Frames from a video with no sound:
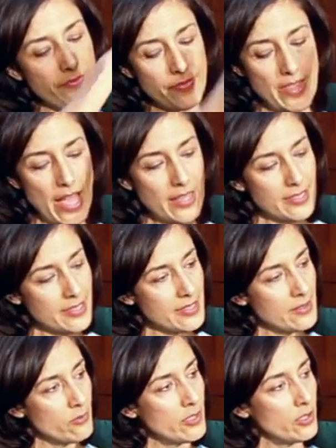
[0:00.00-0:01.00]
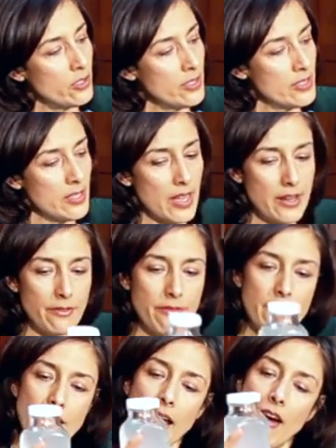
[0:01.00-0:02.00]
That's what it looks like
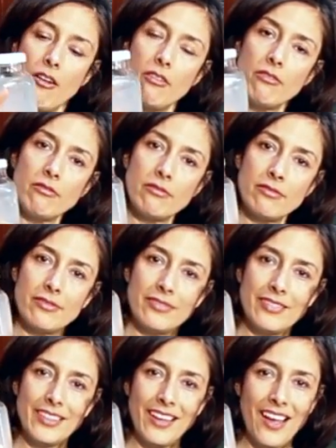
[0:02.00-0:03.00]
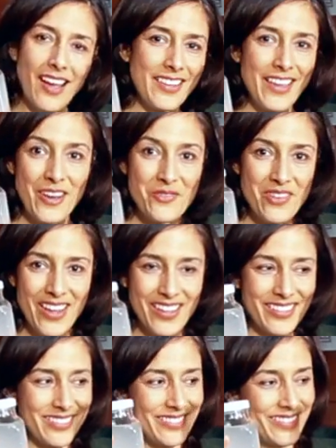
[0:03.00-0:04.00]
for now. I can't
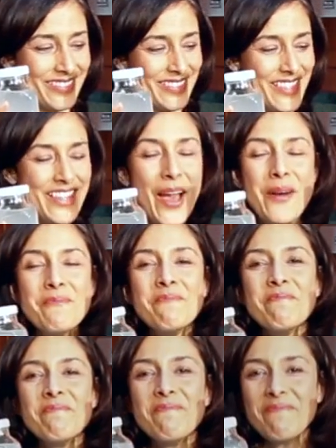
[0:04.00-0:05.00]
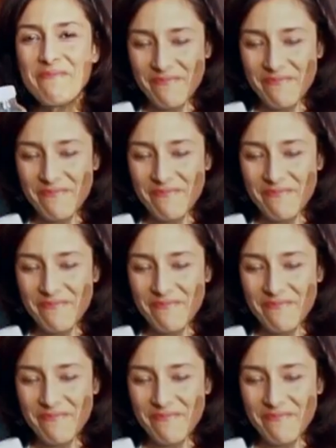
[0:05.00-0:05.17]
wait. Yum!